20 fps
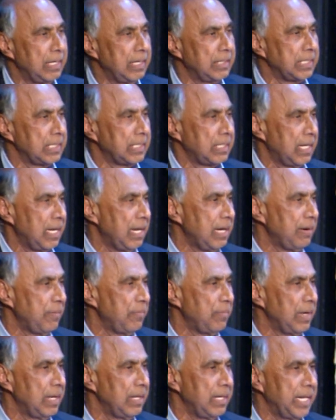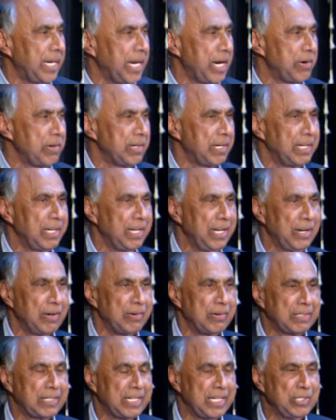and there's a lot of Alligerian
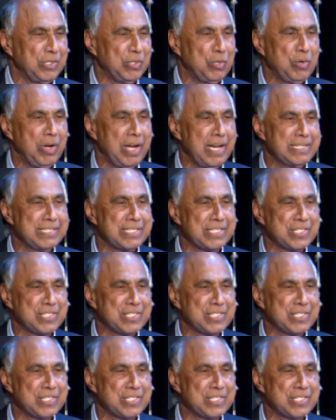here. Can you guys